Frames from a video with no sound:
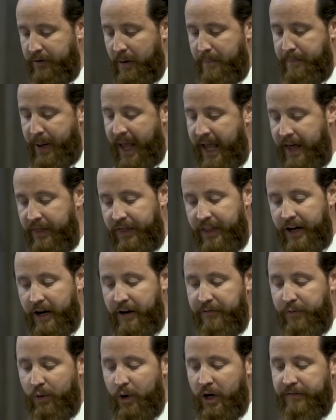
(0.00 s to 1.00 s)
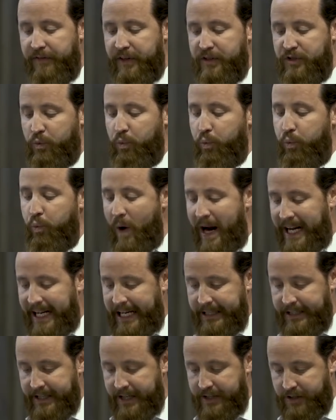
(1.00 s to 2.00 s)
Repent therefore of this
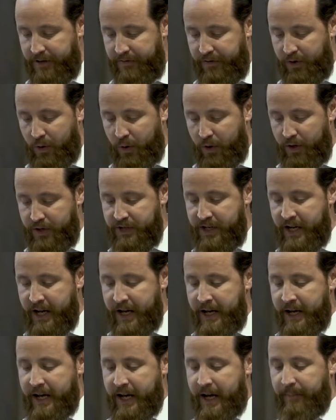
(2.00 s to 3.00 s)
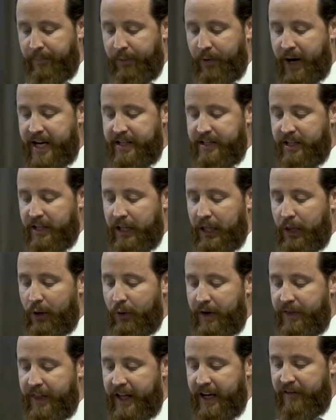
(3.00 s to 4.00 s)
wickedness of yours, and pray to the
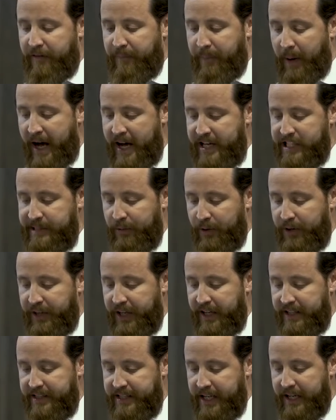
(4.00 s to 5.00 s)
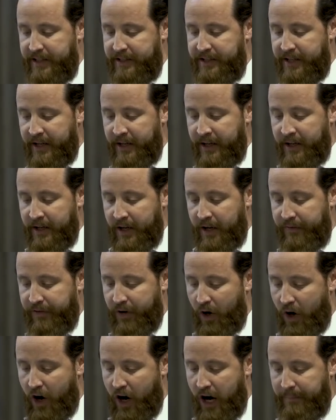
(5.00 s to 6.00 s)
Lord that if possible the intent of
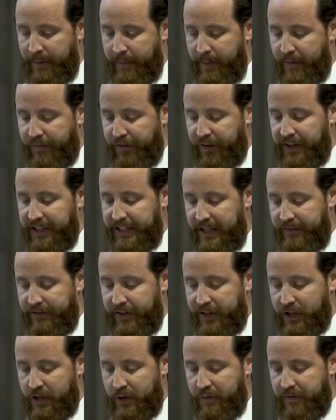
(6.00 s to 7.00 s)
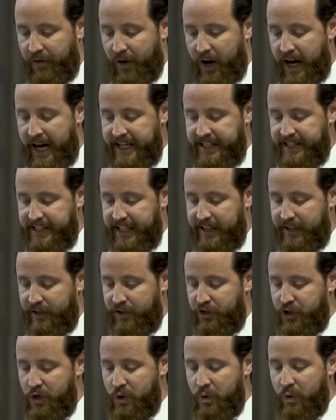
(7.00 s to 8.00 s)
your heart may be forgiven you. For I see
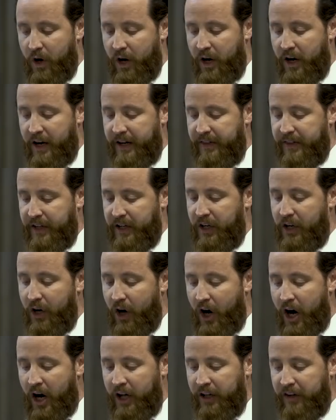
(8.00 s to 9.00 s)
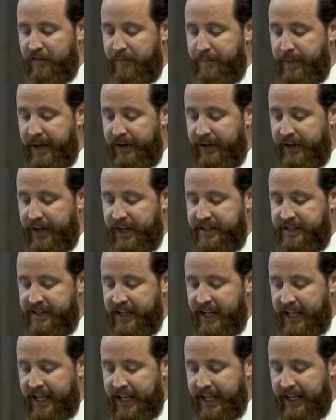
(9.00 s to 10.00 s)
that you are in the gall of bitterness
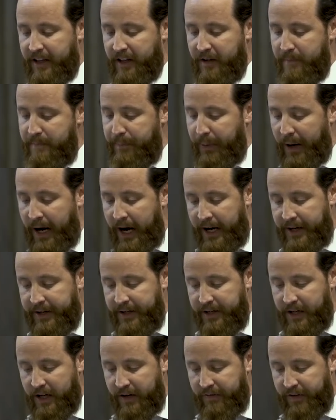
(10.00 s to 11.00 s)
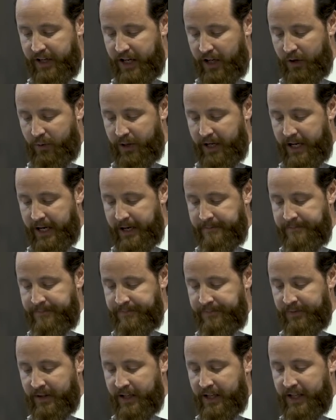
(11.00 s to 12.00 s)
and in the bond of iniquity."
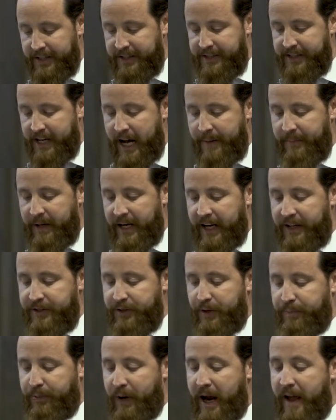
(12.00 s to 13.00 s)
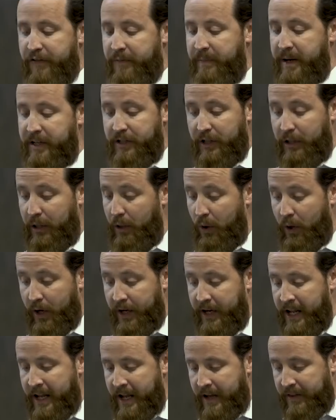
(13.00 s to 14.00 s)
And Simon answered, "Pray for me to the
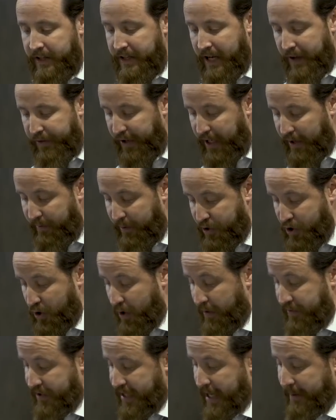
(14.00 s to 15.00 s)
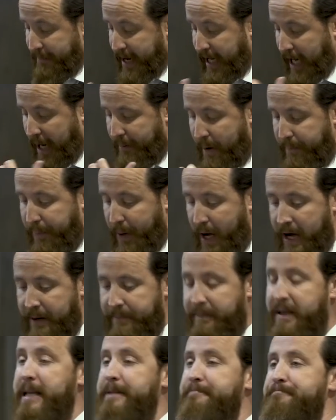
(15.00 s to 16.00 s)
Lord, that nothing of what you have said may come
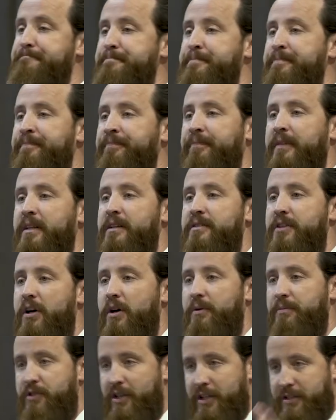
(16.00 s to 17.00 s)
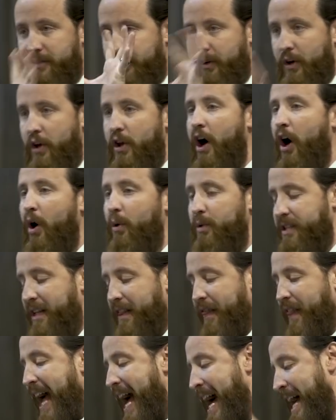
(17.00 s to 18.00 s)
upon me." So, just note
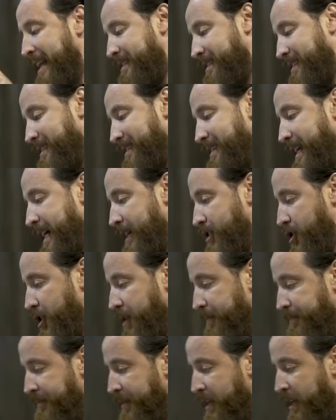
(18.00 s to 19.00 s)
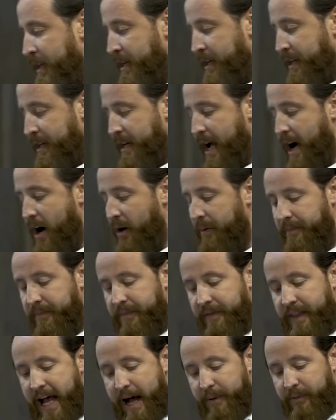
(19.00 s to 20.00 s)
that section. Now,
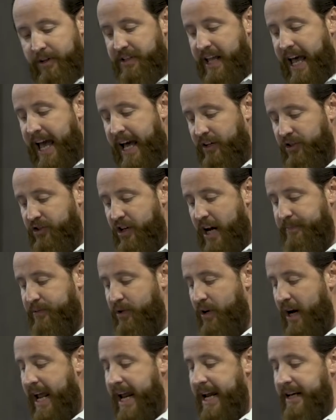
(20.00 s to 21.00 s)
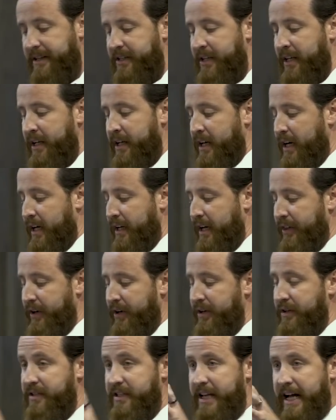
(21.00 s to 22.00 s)
that was Acts chapter 8.
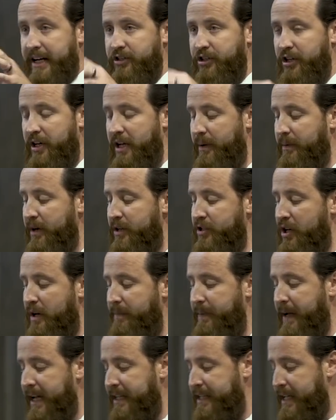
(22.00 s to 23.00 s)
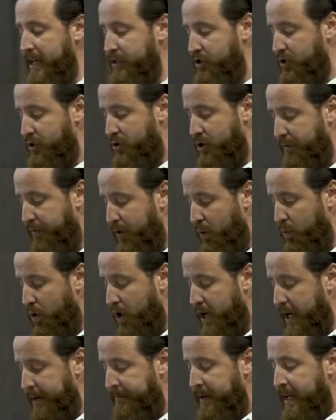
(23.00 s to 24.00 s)
Another section I want you to pay attention to, if you
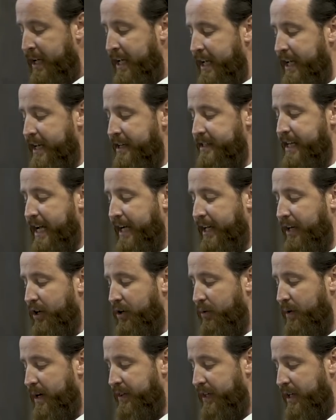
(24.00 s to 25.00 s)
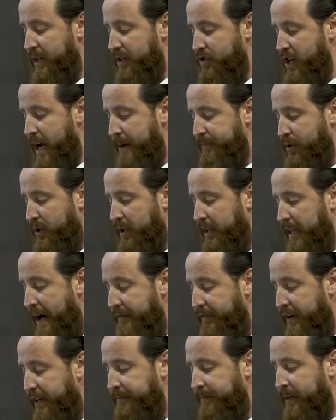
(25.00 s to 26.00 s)
would, is 2 Corinthians chapter
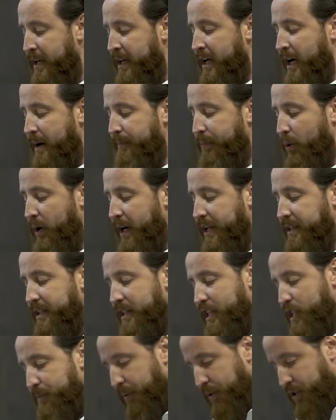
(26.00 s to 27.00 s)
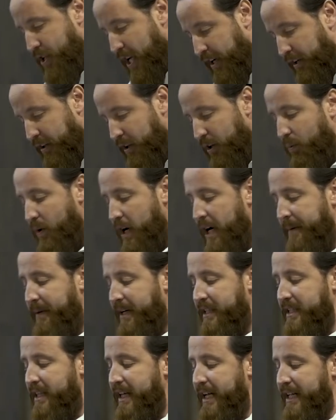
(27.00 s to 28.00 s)
11. I'm pointing to this particular one
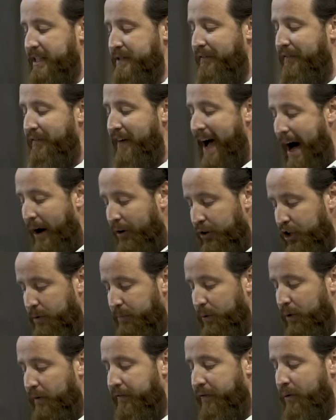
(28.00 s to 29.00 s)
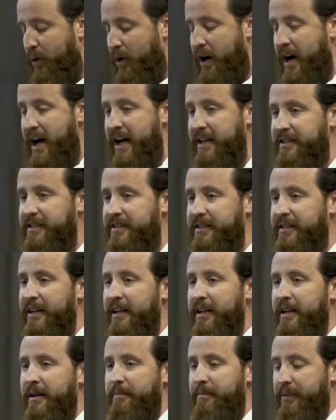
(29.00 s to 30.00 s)
because I think it's valuable for us
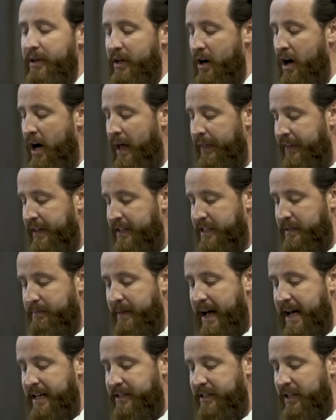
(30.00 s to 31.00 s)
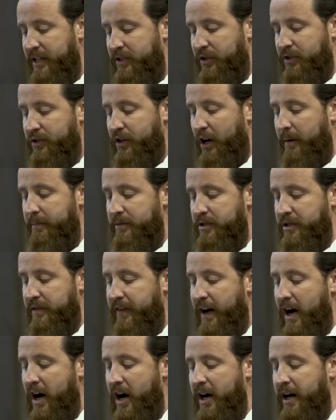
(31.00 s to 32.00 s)
beyond this message in terms of
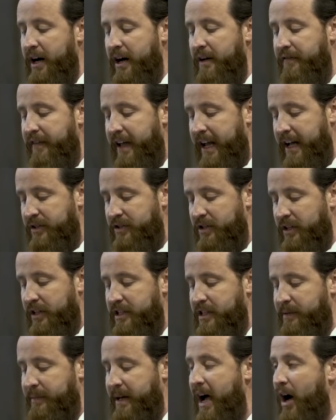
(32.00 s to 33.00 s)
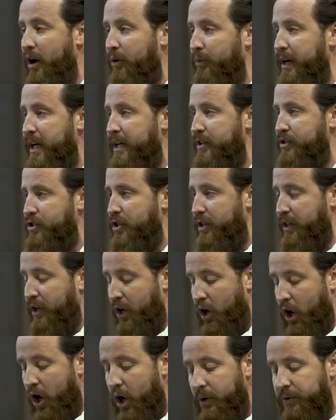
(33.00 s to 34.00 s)
our evangelism and outreach to the
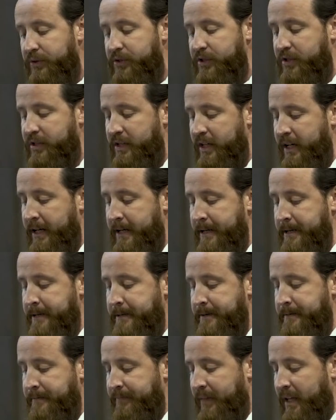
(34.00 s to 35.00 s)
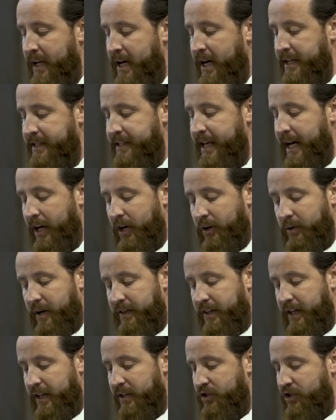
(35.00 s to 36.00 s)
cults. 2
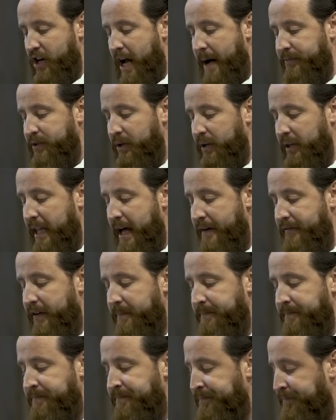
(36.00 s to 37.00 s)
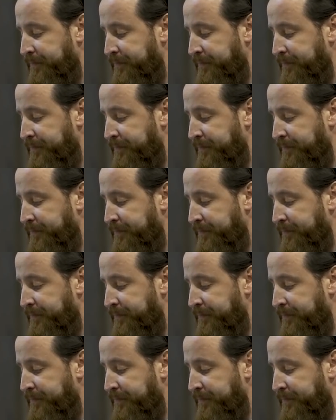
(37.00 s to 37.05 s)
Corinthians chapter 11.